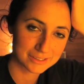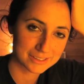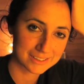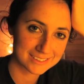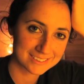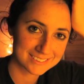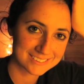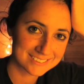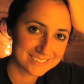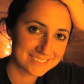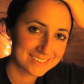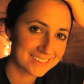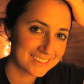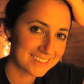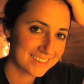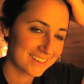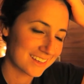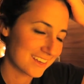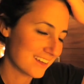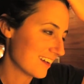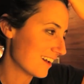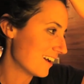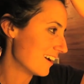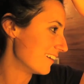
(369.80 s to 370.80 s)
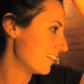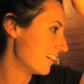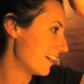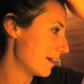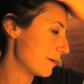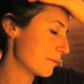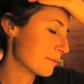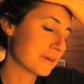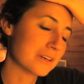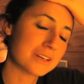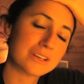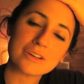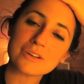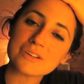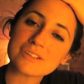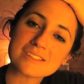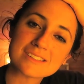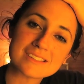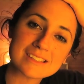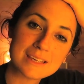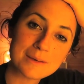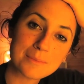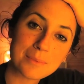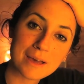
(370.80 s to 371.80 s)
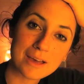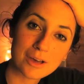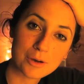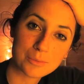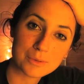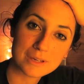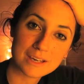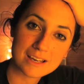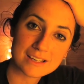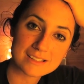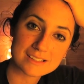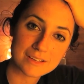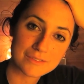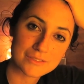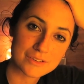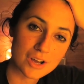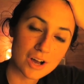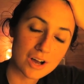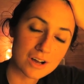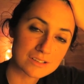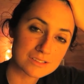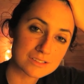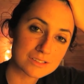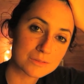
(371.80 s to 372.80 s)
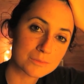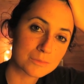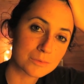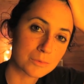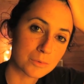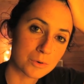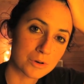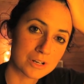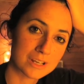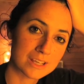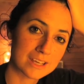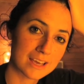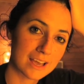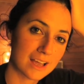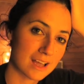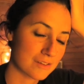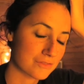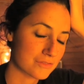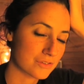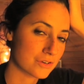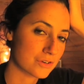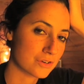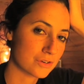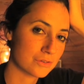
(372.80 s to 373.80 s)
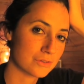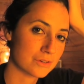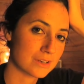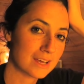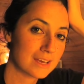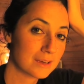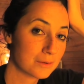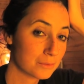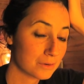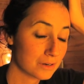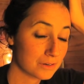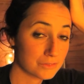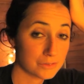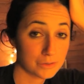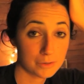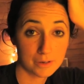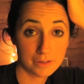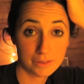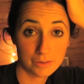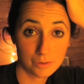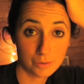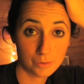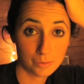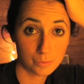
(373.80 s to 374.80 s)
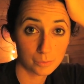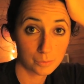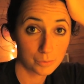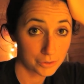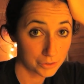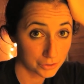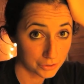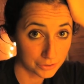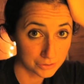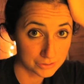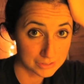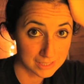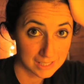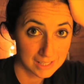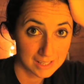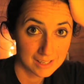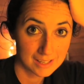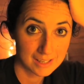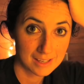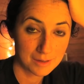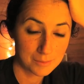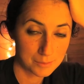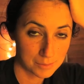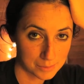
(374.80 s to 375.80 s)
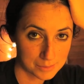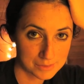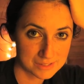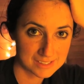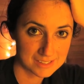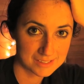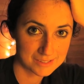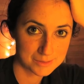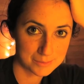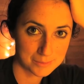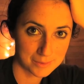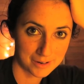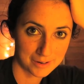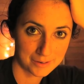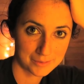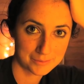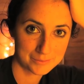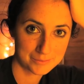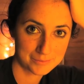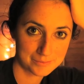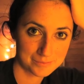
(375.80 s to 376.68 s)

it. All right, we're going to go to sleep. I hope you guys have an awesome morning, afternoon, night, wherever you are in the whole world, and we will see you tomorrow.